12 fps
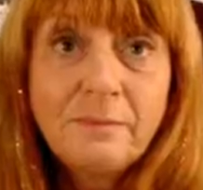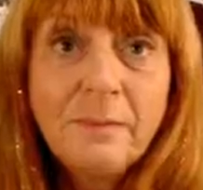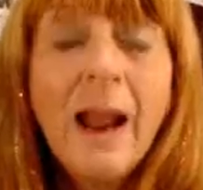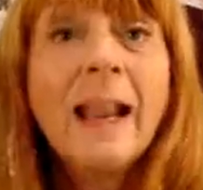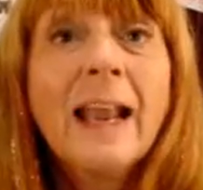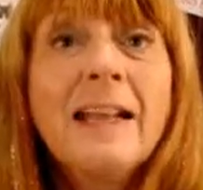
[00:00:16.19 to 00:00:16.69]

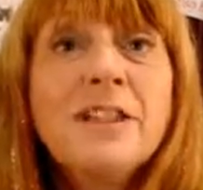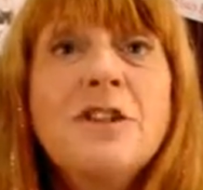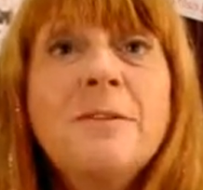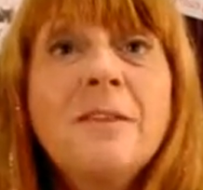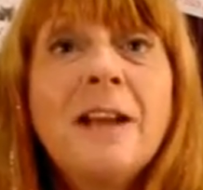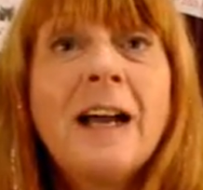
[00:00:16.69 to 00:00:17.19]
I like to,
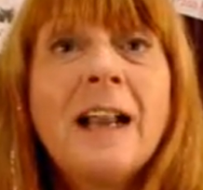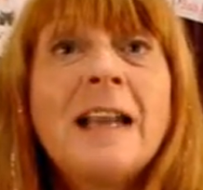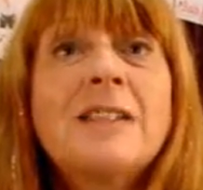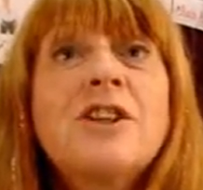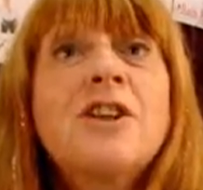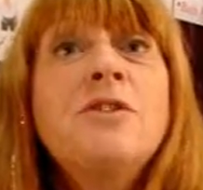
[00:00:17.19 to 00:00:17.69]
I like
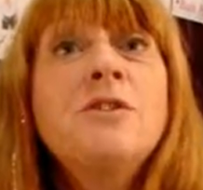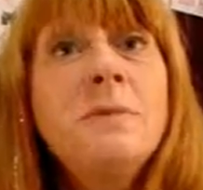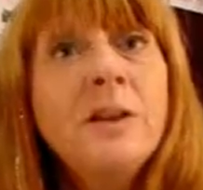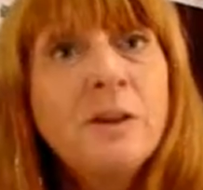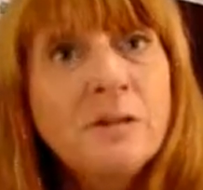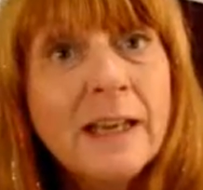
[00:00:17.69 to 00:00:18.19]
to use
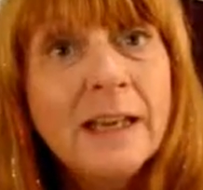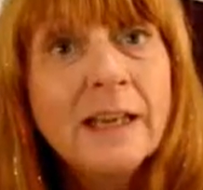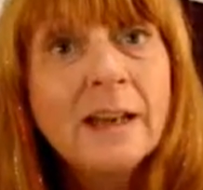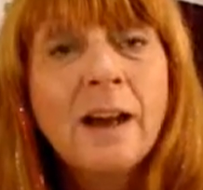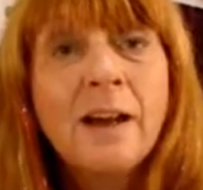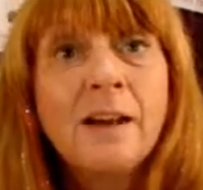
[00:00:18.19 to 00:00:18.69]
music
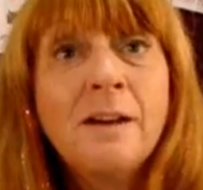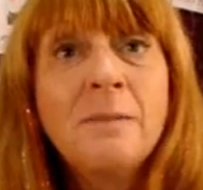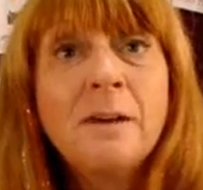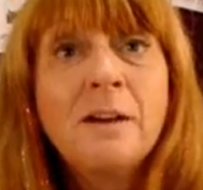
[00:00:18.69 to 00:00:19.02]
um,